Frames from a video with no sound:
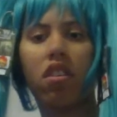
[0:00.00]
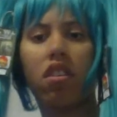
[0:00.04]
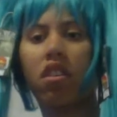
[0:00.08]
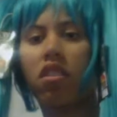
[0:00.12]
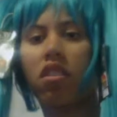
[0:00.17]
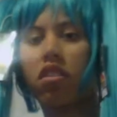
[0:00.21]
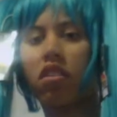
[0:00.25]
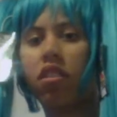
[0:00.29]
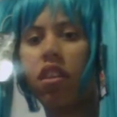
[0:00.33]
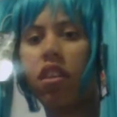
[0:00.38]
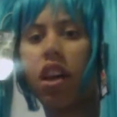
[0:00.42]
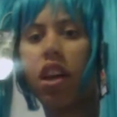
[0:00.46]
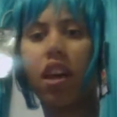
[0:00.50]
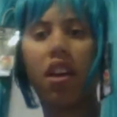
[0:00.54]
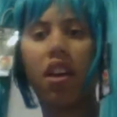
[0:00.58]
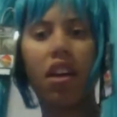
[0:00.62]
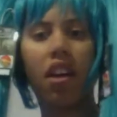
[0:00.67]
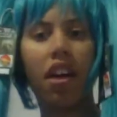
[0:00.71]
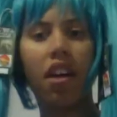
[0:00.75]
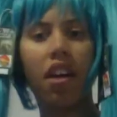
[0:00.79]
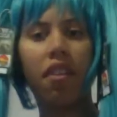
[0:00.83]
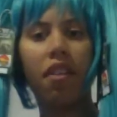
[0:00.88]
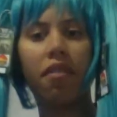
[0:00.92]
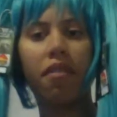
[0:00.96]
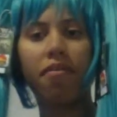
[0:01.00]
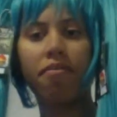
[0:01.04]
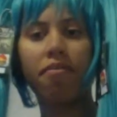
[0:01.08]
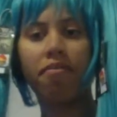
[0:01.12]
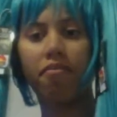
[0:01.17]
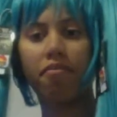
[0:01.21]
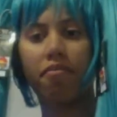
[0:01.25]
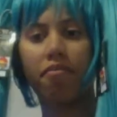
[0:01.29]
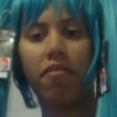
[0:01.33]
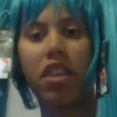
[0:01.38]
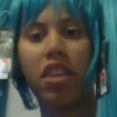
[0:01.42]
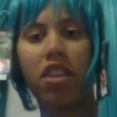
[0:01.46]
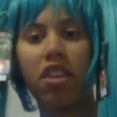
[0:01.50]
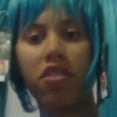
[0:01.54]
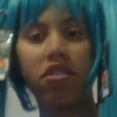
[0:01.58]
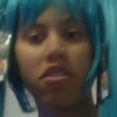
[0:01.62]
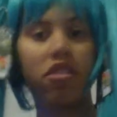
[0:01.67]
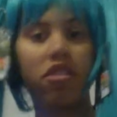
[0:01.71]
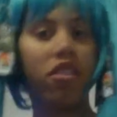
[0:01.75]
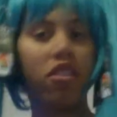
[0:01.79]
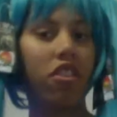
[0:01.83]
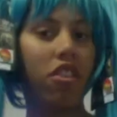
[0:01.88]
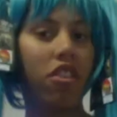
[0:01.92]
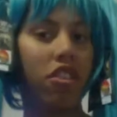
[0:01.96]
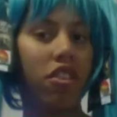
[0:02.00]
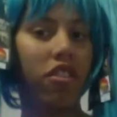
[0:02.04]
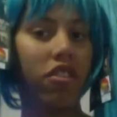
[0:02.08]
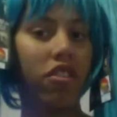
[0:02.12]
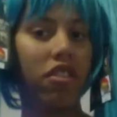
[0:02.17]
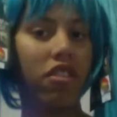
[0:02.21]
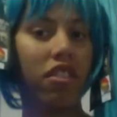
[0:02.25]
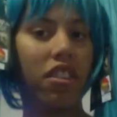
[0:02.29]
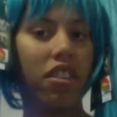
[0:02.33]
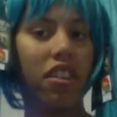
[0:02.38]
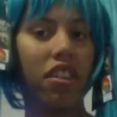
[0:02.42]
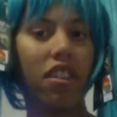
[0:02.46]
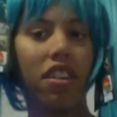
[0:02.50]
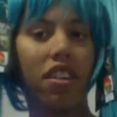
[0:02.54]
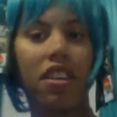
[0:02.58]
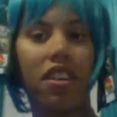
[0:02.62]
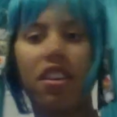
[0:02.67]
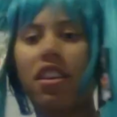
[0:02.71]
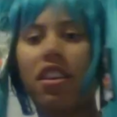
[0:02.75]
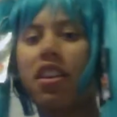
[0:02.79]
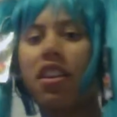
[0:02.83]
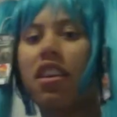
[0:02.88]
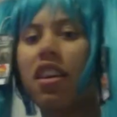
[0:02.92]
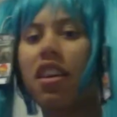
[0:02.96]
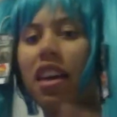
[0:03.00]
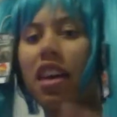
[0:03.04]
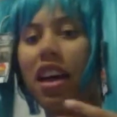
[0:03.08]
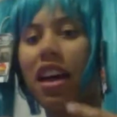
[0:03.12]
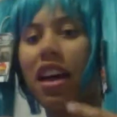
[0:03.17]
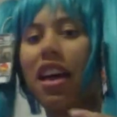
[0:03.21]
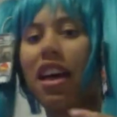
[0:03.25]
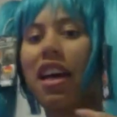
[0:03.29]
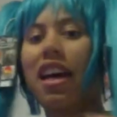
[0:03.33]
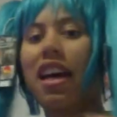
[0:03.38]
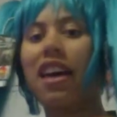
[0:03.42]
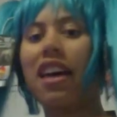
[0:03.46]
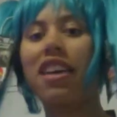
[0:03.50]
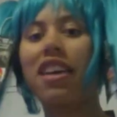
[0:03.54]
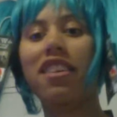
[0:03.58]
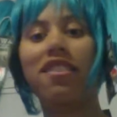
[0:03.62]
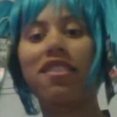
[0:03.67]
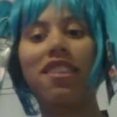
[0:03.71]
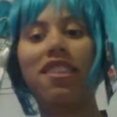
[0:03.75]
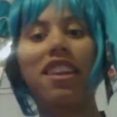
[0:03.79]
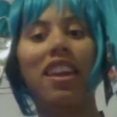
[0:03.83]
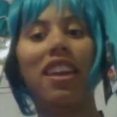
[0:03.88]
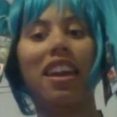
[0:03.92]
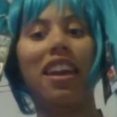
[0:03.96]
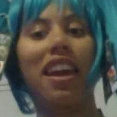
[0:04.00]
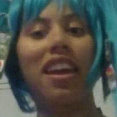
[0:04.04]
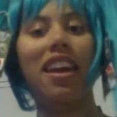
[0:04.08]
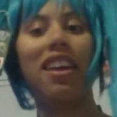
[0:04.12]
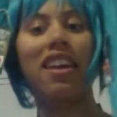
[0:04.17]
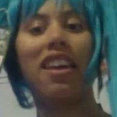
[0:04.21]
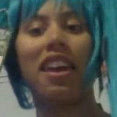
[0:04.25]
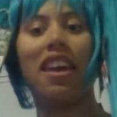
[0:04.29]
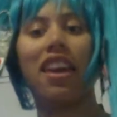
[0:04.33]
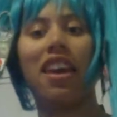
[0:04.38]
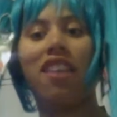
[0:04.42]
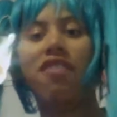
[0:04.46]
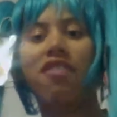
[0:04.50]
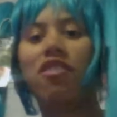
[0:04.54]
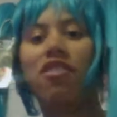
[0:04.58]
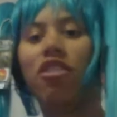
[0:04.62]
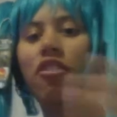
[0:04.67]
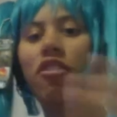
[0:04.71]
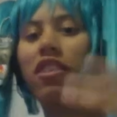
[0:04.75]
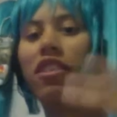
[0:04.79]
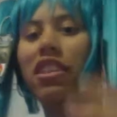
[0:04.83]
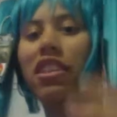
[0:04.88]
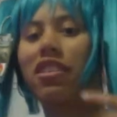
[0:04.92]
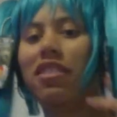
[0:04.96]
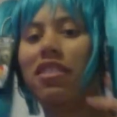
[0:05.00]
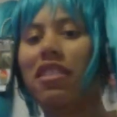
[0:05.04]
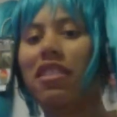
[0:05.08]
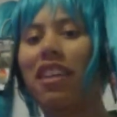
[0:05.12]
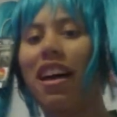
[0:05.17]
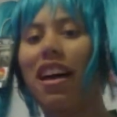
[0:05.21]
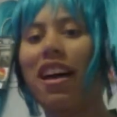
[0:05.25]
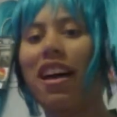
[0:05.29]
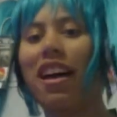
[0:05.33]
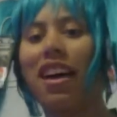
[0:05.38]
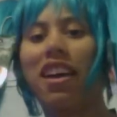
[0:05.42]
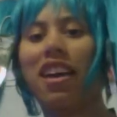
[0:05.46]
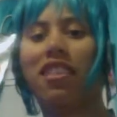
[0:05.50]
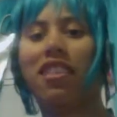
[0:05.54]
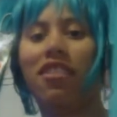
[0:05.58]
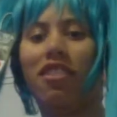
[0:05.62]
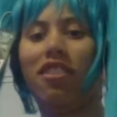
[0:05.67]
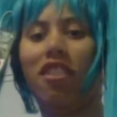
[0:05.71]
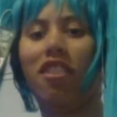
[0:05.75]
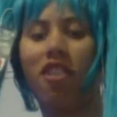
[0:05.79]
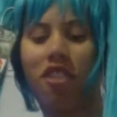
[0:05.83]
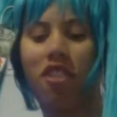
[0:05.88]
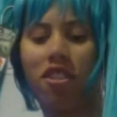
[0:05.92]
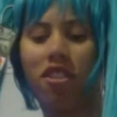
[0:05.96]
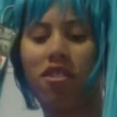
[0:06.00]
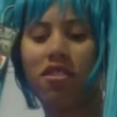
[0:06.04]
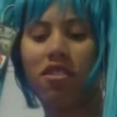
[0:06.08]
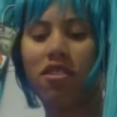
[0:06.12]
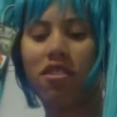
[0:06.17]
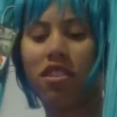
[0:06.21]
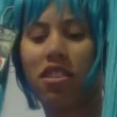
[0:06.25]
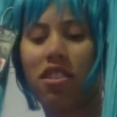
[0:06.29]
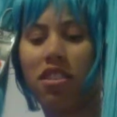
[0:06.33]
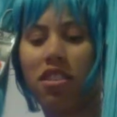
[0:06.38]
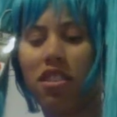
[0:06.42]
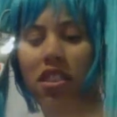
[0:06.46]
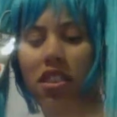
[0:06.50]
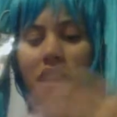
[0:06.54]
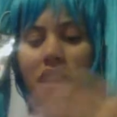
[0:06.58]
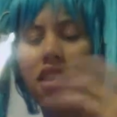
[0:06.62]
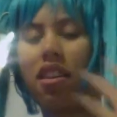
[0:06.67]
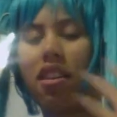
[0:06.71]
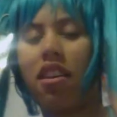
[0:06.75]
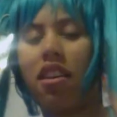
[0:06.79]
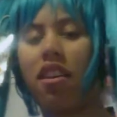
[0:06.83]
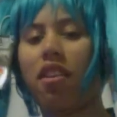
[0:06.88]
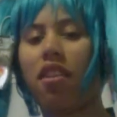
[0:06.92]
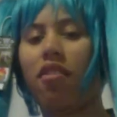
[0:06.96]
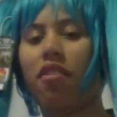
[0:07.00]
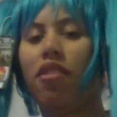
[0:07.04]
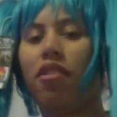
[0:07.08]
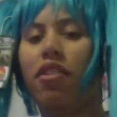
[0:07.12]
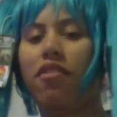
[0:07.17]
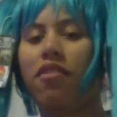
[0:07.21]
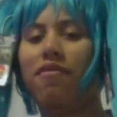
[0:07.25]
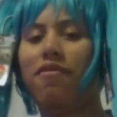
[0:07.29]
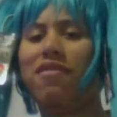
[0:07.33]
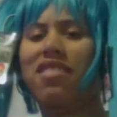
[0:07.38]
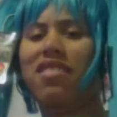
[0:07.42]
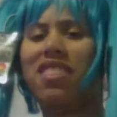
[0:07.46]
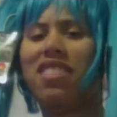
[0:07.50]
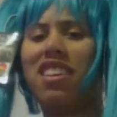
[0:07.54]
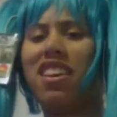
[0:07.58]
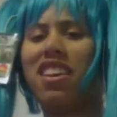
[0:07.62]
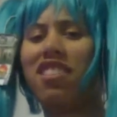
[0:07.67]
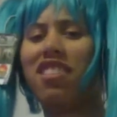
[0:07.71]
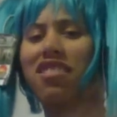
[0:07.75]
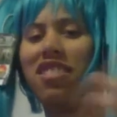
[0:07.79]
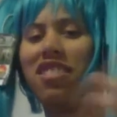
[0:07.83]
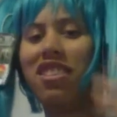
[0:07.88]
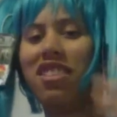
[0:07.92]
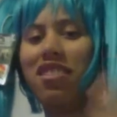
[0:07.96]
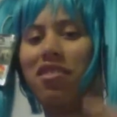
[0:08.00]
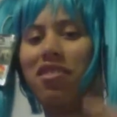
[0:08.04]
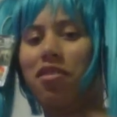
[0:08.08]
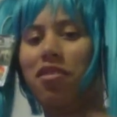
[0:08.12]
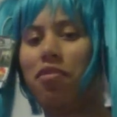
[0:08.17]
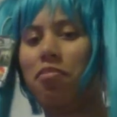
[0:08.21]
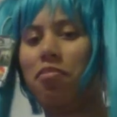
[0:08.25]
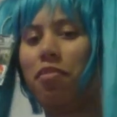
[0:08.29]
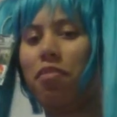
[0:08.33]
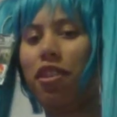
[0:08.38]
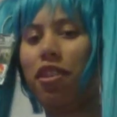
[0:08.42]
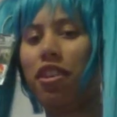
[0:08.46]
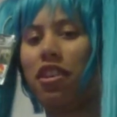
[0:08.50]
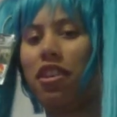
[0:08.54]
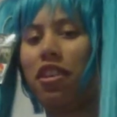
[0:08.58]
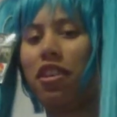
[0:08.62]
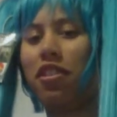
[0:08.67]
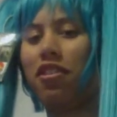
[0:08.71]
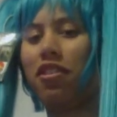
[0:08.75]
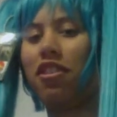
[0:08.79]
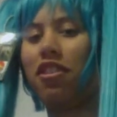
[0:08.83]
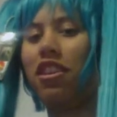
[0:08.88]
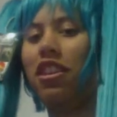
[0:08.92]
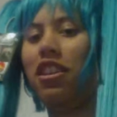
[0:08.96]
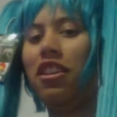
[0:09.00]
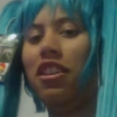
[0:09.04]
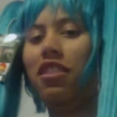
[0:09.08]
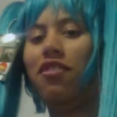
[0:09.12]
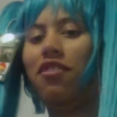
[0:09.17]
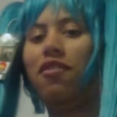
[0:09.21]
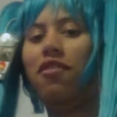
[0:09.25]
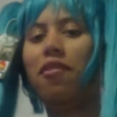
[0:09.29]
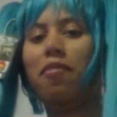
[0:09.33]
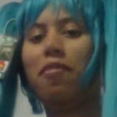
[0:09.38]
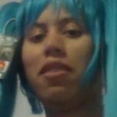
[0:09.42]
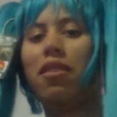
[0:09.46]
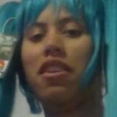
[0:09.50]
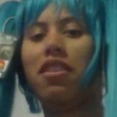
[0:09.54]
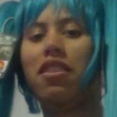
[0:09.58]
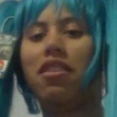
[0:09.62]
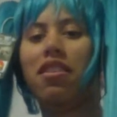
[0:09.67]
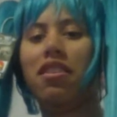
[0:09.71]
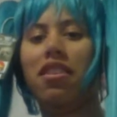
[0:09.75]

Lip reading: So yeah, here's hers. I actually like it, even though it's not as long. Well, actually, this is probably a good length for me.